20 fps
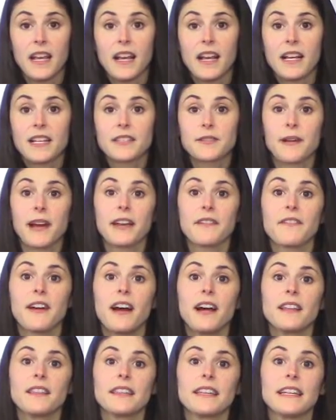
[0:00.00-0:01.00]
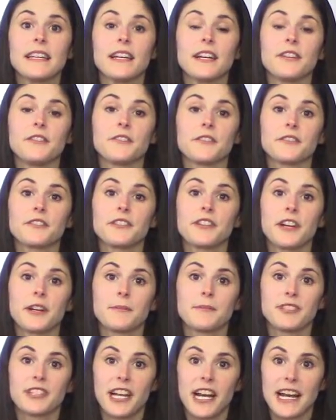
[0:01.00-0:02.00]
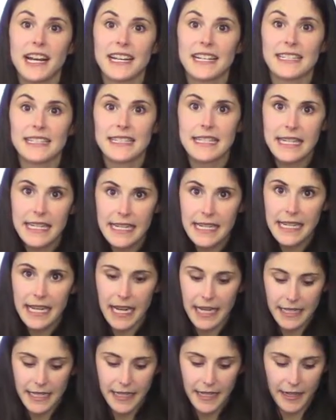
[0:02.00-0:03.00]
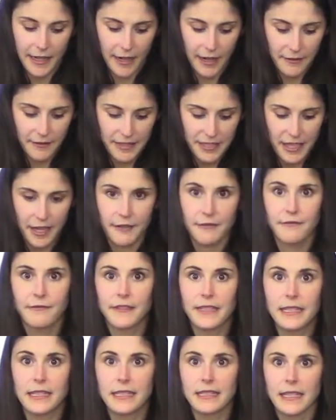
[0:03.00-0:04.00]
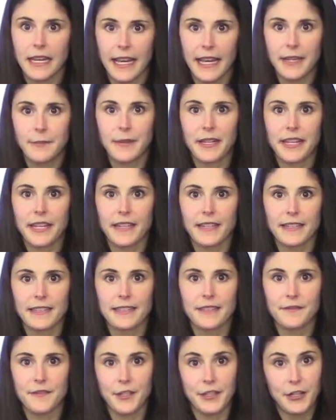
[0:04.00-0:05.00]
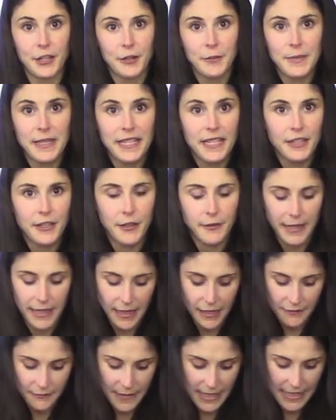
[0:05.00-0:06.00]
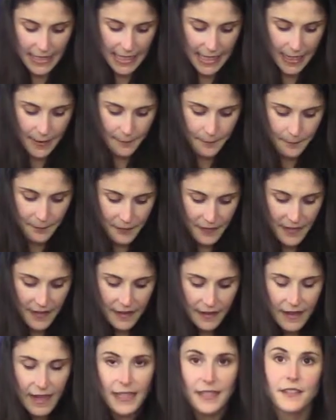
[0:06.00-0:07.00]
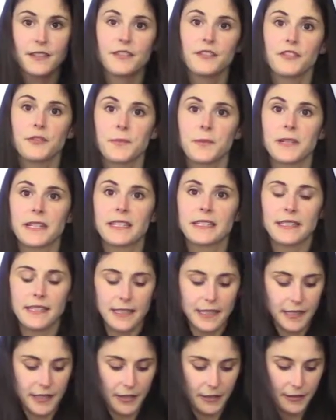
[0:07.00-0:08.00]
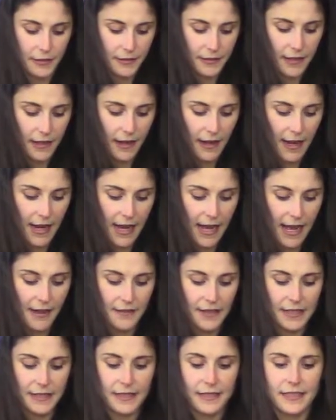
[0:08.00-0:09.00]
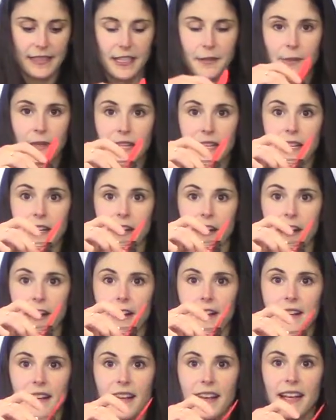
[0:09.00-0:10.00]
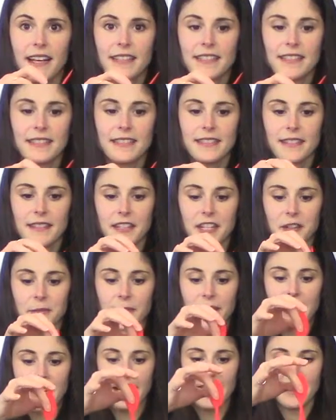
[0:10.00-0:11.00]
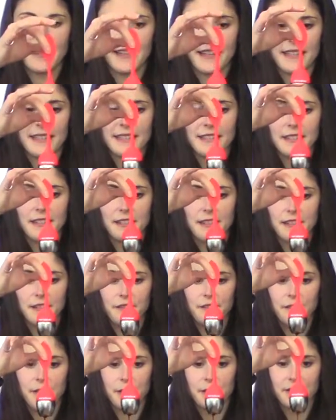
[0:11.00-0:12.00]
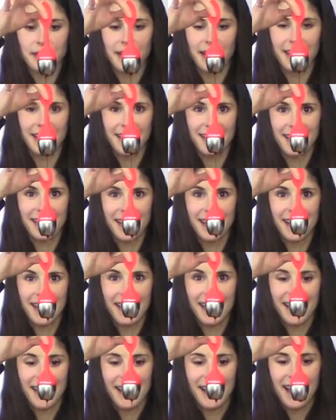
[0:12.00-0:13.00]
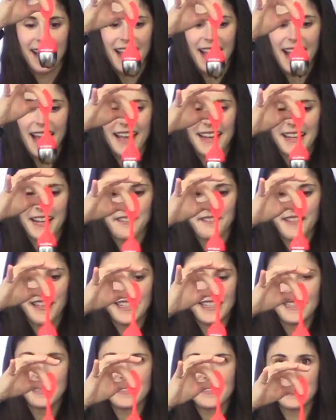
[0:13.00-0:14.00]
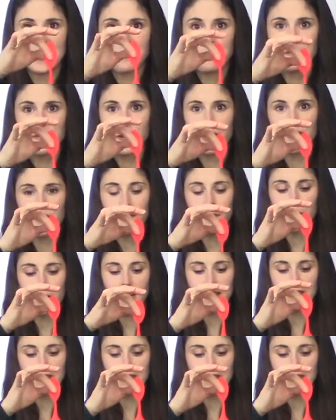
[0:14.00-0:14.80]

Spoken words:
So I've got the Nutridom Chaga tea cut here, which I really like because if you know me, you know I love my tea. And it's super easy to use. I have it steeping here just a little bit in this little infuser. And I've let it steep for 4 to